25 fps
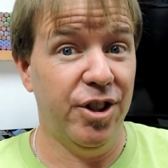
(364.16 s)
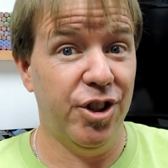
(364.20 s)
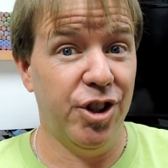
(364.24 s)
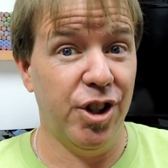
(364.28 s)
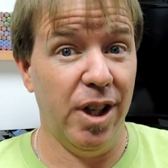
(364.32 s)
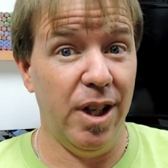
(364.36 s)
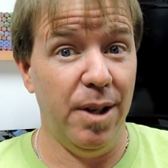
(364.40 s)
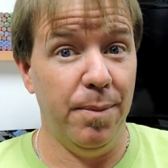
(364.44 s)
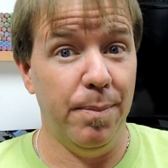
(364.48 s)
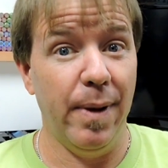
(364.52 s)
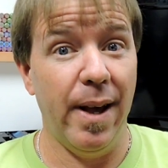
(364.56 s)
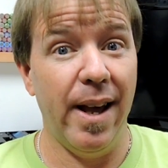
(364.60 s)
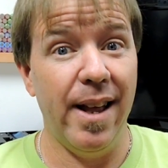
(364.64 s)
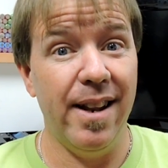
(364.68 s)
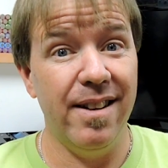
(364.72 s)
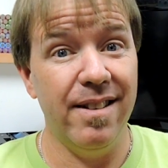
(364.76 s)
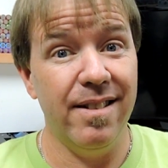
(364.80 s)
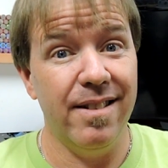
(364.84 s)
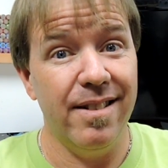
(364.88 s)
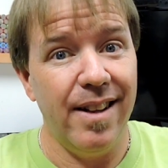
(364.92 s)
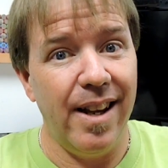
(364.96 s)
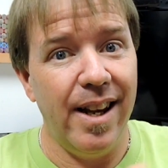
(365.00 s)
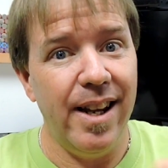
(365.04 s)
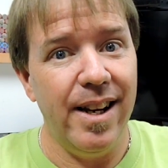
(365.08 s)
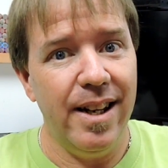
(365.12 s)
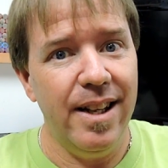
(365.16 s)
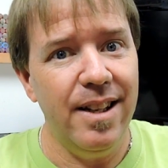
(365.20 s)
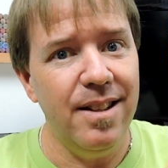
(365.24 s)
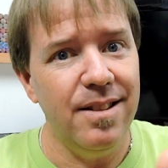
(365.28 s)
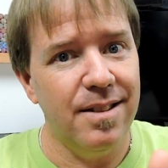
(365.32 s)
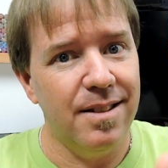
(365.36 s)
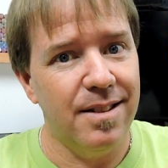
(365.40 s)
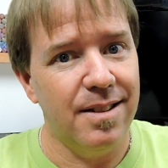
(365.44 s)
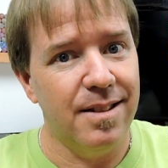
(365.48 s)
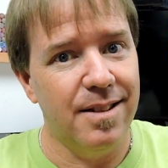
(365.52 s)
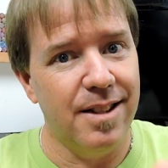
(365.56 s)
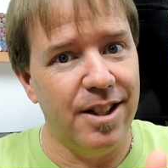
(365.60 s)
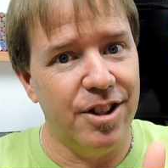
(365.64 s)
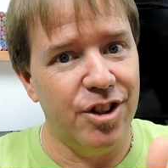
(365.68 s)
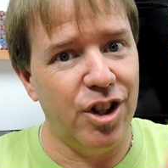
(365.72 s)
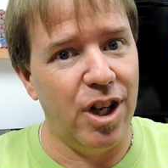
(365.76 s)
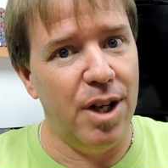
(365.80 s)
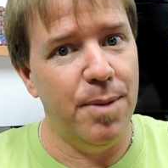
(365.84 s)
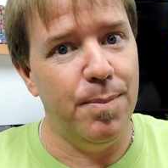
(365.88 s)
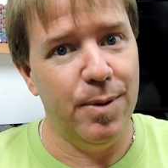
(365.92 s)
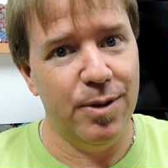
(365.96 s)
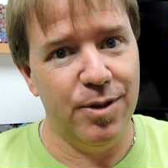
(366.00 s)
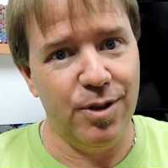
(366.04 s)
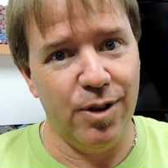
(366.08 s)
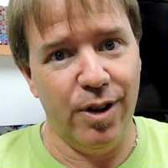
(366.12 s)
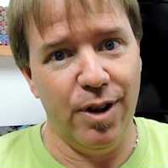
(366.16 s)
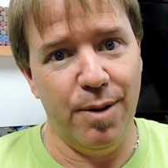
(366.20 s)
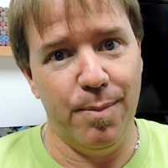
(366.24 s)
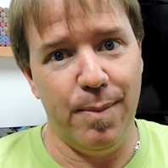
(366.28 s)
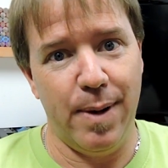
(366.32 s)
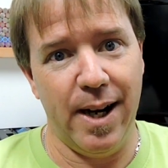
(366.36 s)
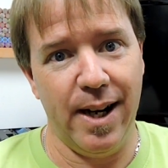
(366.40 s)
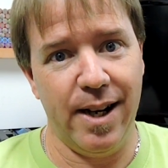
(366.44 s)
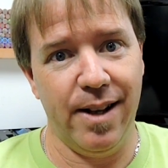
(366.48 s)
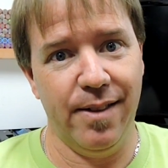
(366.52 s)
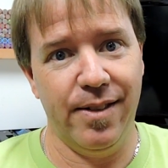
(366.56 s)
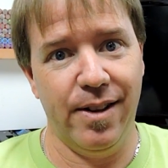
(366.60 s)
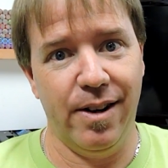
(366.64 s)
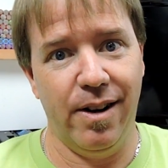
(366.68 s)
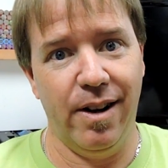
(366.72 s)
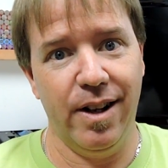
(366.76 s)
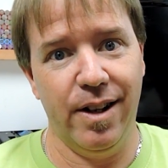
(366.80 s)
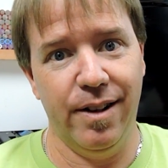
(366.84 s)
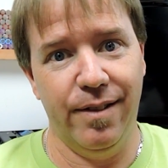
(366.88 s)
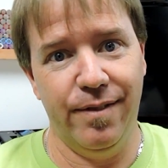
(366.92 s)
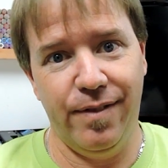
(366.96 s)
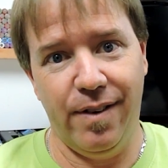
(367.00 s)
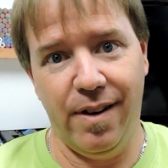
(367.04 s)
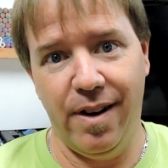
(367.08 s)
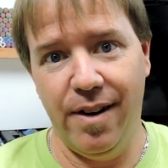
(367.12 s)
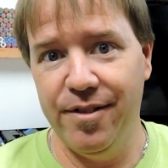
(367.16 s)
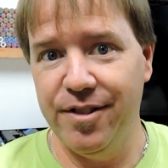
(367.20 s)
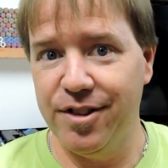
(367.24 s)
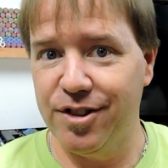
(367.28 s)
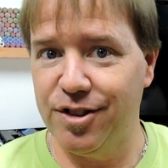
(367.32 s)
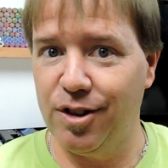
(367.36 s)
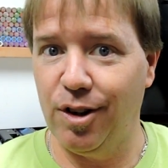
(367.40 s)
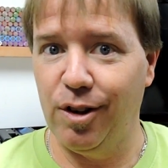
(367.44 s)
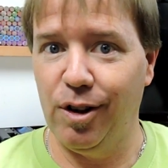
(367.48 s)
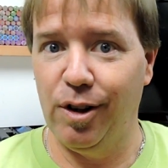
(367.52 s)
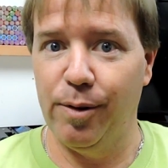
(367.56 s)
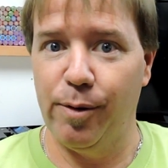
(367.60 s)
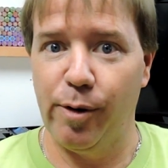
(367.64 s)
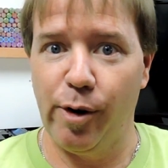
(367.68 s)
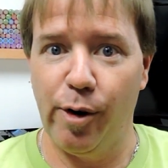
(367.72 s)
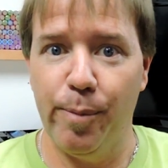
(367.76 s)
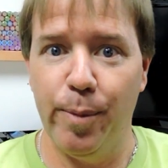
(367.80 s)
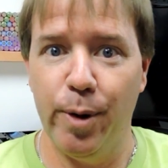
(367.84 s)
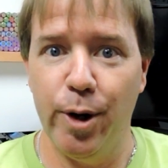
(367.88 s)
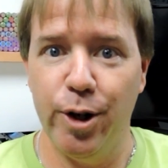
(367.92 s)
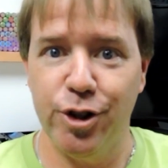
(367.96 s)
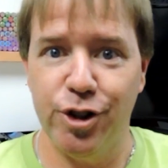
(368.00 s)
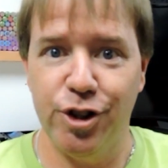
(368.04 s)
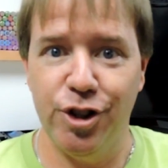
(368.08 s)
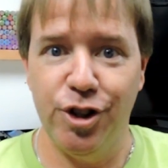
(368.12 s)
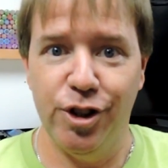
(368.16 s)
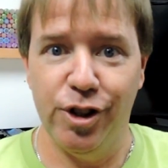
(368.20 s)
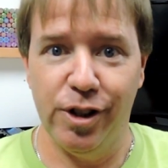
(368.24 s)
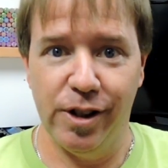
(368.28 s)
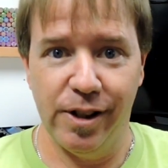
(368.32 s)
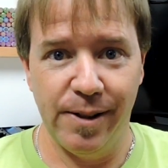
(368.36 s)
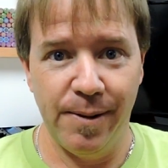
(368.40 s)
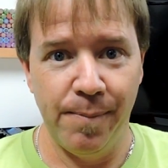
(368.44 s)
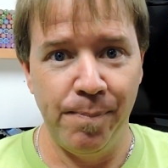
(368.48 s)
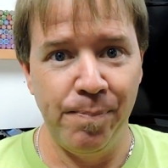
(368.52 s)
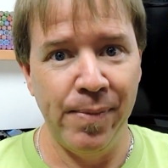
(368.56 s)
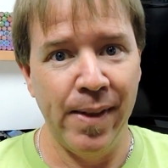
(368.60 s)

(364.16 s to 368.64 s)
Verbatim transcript: cheap, and it is the cheapest on the market that I could find, the solar immersion unit.